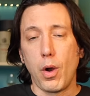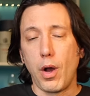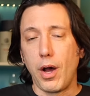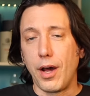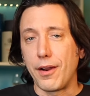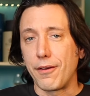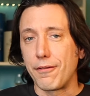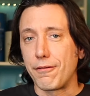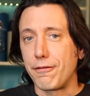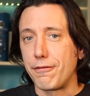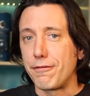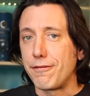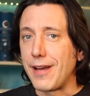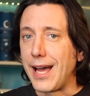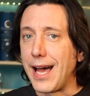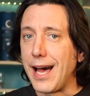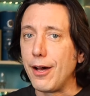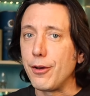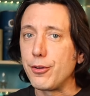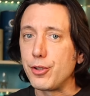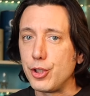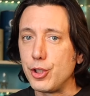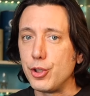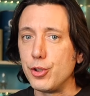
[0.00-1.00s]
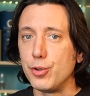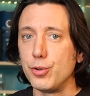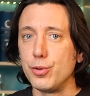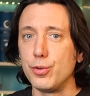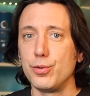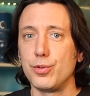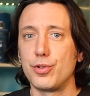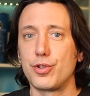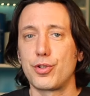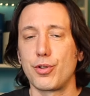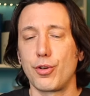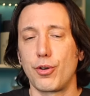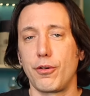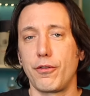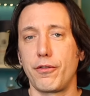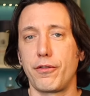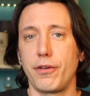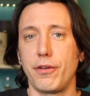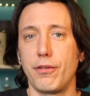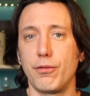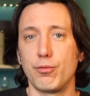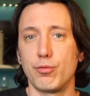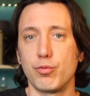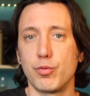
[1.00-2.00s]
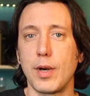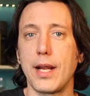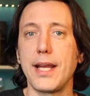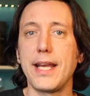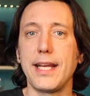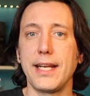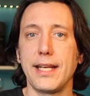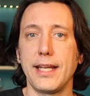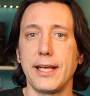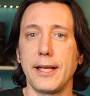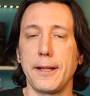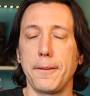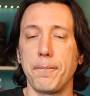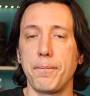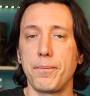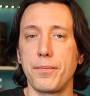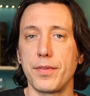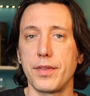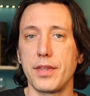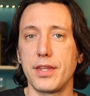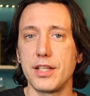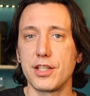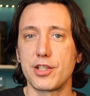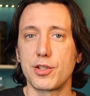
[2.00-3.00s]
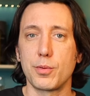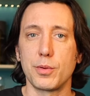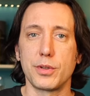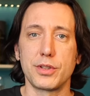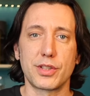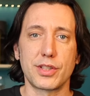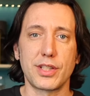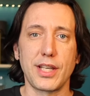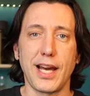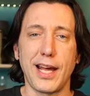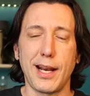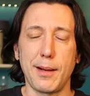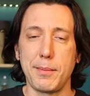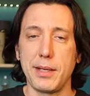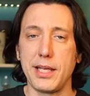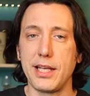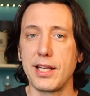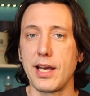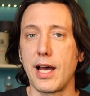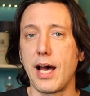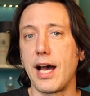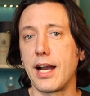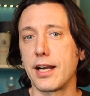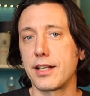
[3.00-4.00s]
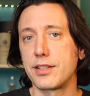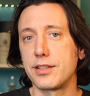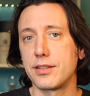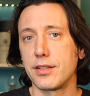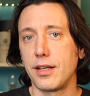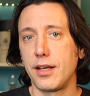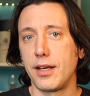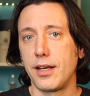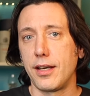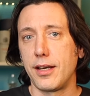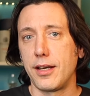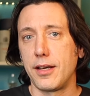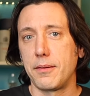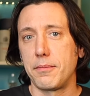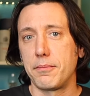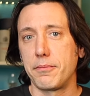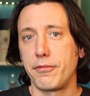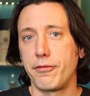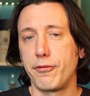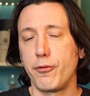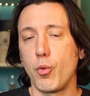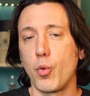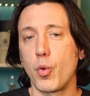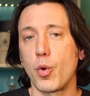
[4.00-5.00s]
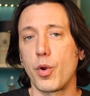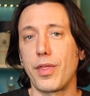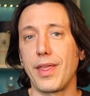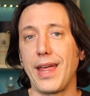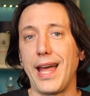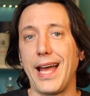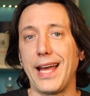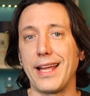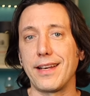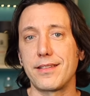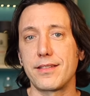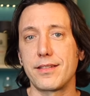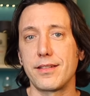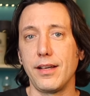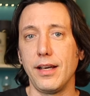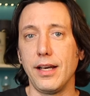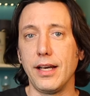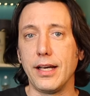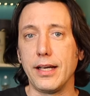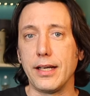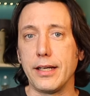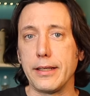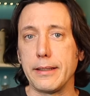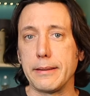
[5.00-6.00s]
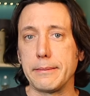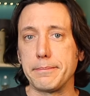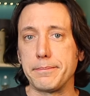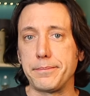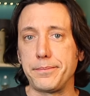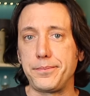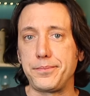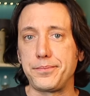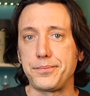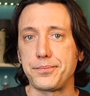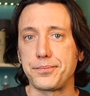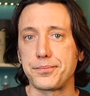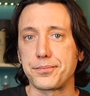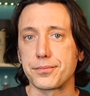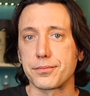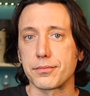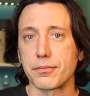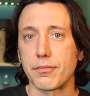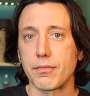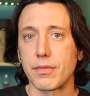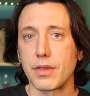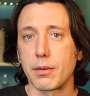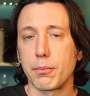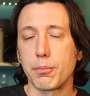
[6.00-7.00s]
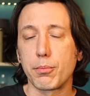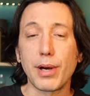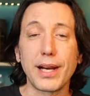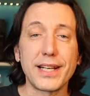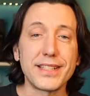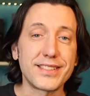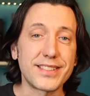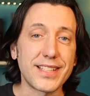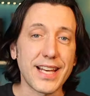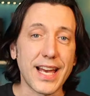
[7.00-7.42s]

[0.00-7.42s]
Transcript: on a value sort of rating, this one's got to be docked um, for that um, price